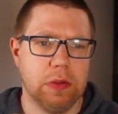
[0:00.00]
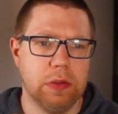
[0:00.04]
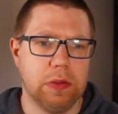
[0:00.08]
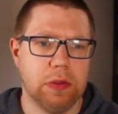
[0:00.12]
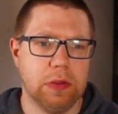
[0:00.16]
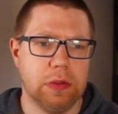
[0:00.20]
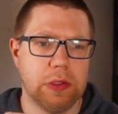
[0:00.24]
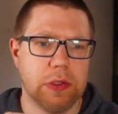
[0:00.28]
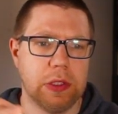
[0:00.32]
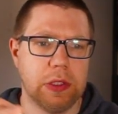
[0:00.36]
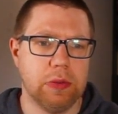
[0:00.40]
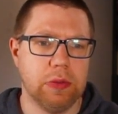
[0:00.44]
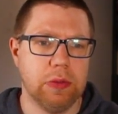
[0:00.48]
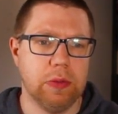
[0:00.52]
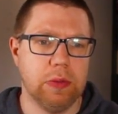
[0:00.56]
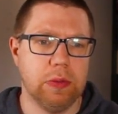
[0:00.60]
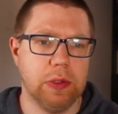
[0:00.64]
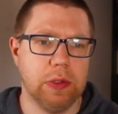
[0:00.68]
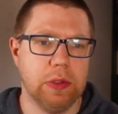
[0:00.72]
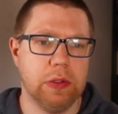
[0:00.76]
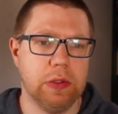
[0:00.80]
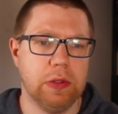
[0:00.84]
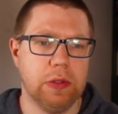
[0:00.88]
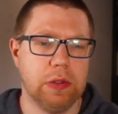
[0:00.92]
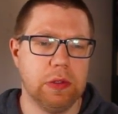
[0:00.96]
take them
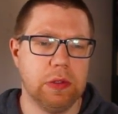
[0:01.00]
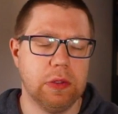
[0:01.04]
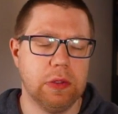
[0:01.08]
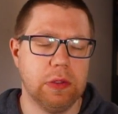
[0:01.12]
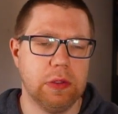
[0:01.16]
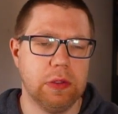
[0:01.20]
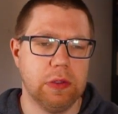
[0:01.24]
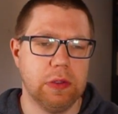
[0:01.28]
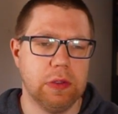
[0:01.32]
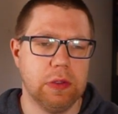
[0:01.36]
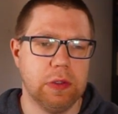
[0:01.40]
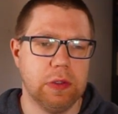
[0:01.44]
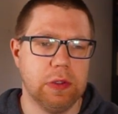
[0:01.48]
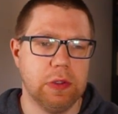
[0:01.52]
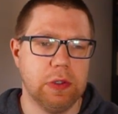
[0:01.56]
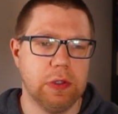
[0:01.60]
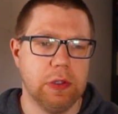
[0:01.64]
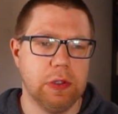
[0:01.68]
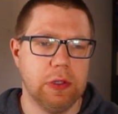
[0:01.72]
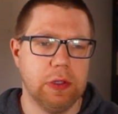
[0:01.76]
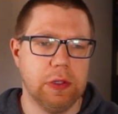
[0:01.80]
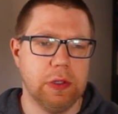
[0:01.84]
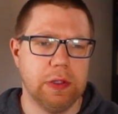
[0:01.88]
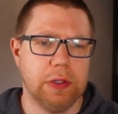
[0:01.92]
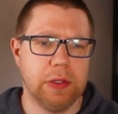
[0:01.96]
apart.
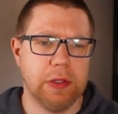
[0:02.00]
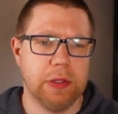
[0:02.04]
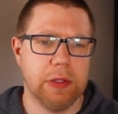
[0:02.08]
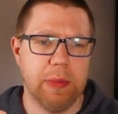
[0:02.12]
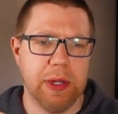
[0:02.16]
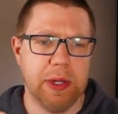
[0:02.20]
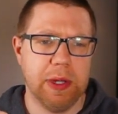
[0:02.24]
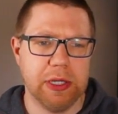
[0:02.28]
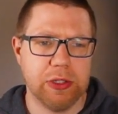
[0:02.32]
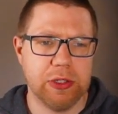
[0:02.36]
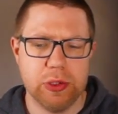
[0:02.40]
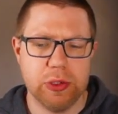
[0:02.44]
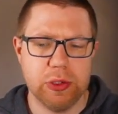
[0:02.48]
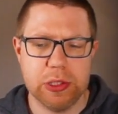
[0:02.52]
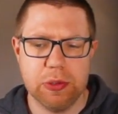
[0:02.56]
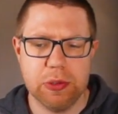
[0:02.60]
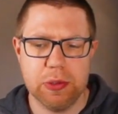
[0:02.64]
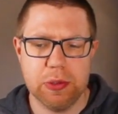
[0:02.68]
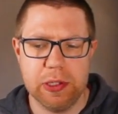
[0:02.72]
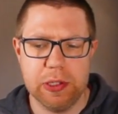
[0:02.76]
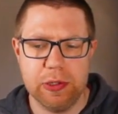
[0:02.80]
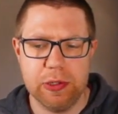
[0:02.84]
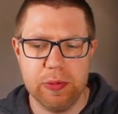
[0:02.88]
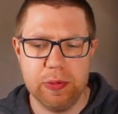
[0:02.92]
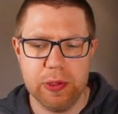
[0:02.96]
the battery's going
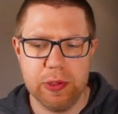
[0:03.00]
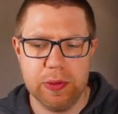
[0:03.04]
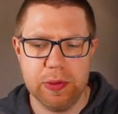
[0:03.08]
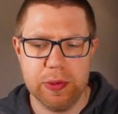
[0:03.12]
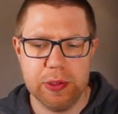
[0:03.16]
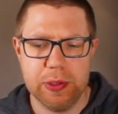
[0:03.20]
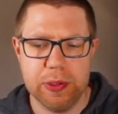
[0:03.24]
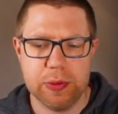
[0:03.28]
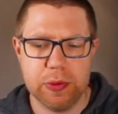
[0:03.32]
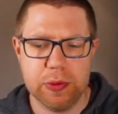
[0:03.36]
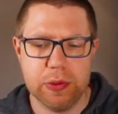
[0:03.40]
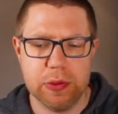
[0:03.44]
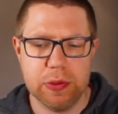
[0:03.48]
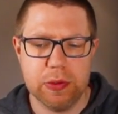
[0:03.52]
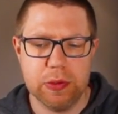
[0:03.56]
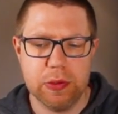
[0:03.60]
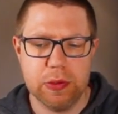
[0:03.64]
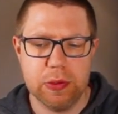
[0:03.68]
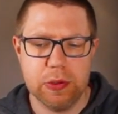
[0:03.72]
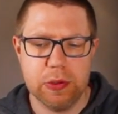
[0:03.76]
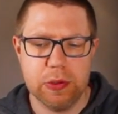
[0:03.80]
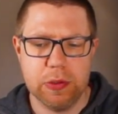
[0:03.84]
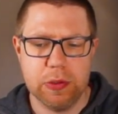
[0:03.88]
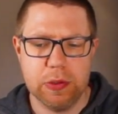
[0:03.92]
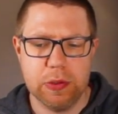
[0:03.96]
a little bit on this one.
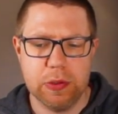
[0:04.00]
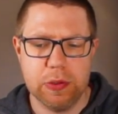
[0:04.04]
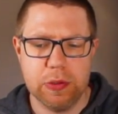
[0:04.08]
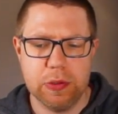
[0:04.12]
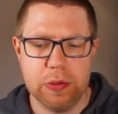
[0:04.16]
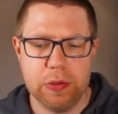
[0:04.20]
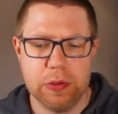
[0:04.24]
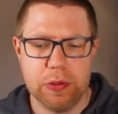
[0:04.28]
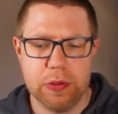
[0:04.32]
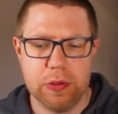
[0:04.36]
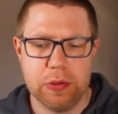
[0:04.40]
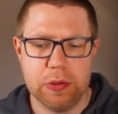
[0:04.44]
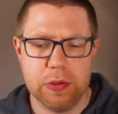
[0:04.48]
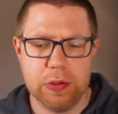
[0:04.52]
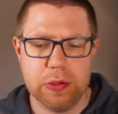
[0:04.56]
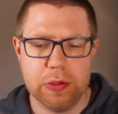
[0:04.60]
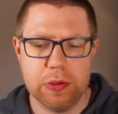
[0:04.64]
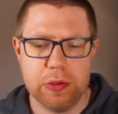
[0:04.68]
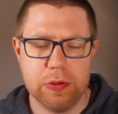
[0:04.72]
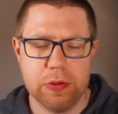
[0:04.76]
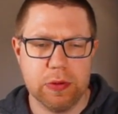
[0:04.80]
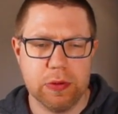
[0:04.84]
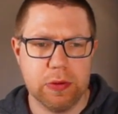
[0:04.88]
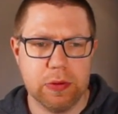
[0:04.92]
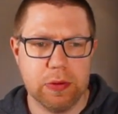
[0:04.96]
It's
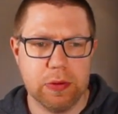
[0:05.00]
not.